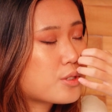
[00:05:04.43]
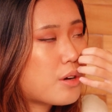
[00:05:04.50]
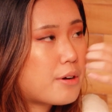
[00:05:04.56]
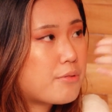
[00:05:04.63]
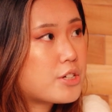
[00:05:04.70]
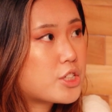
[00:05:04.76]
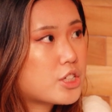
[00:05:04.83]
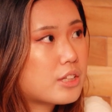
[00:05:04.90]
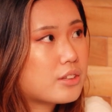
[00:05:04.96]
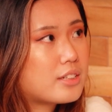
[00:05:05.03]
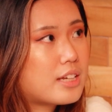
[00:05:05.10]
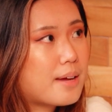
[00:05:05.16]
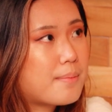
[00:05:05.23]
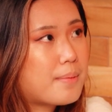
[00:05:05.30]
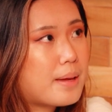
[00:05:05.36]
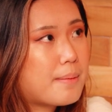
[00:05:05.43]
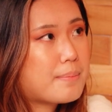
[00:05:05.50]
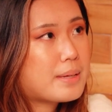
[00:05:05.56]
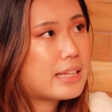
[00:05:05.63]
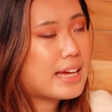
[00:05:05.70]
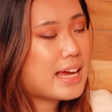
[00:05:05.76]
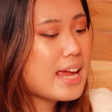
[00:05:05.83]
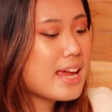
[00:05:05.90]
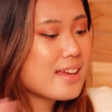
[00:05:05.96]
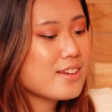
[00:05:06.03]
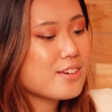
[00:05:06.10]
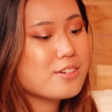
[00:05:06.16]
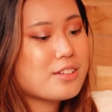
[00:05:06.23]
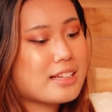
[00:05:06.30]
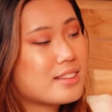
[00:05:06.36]
so I reached out to them and be like, hey, you
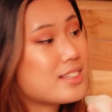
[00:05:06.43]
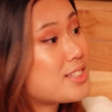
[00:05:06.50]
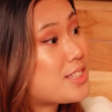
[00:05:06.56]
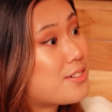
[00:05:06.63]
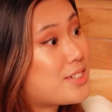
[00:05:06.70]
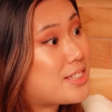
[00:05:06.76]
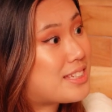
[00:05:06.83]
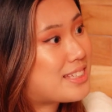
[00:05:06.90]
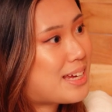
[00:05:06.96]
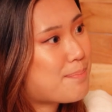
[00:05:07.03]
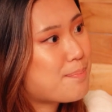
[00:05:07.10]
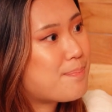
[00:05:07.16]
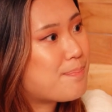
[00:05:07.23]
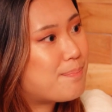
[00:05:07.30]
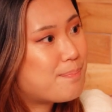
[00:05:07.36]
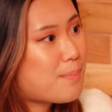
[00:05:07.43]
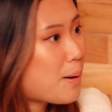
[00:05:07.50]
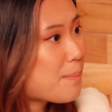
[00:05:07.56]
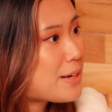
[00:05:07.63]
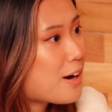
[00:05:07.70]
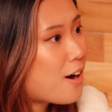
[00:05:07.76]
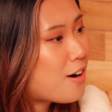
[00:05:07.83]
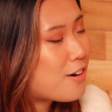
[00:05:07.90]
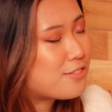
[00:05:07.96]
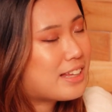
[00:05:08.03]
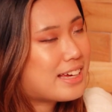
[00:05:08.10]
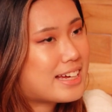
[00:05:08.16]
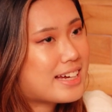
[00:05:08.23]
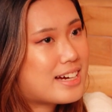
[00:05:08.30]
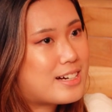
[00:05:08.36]
know, like this series is like popping off.
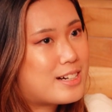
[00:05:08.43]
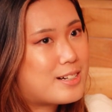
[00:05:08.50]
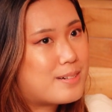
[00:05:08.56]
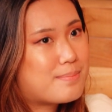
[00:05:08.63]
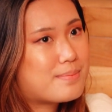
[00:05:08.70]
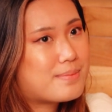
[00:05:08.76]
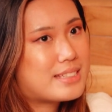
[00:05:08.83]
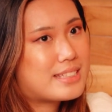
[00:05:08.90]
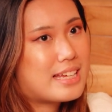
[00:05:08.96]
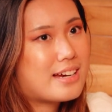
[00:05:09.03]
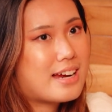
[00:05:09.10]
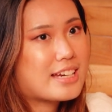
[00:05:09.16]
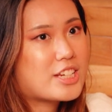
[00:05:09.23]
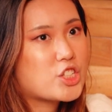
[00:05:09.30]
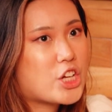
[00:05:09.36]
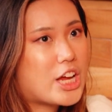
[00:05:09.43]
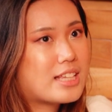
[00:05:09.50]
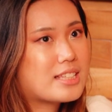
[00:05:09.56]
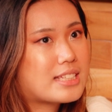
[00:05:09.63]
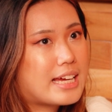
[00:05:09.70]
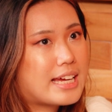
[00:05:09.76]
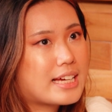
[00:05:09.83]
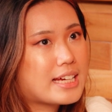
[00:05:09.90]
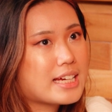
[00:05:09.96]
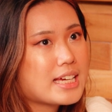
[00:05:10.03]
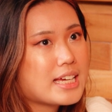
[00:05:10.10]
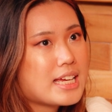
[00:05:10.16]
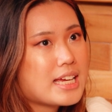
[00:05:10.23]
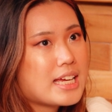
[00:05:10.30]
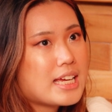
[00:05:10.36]
Like, is there any chance like
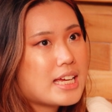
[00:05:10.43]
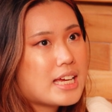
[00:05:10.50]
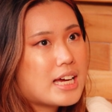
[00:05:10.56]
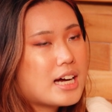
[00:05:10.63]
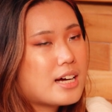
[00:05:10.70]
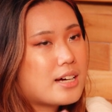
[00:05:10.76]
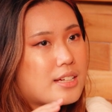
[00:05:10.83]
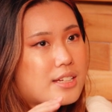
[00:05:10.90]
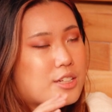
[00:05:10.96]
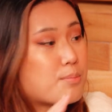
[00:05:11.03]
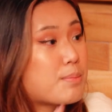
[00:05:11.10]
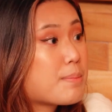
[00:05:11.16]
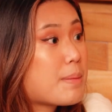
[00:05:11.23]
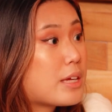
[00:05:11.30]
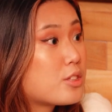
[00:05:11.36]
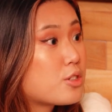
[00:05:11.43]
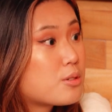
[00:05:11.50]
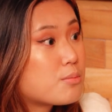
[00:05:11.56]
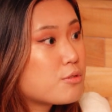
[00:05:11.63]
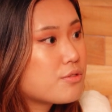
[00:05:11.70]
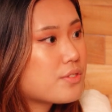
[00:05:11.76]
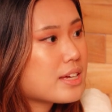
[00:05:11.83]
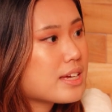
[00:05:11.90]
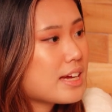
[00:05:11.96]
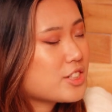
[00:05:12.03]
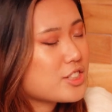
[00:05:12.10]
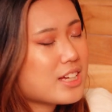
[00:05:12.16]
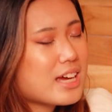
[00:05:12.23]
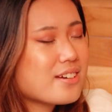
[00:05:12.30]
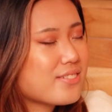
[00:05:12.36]
it could be made into a movie? I
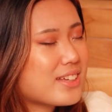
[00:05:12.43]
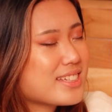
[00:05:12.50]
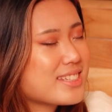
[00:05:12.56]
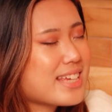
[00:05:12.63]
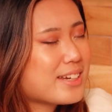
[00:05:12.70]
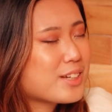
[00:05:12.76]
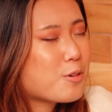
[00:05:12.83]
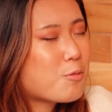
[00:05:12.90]
just kind of like sent a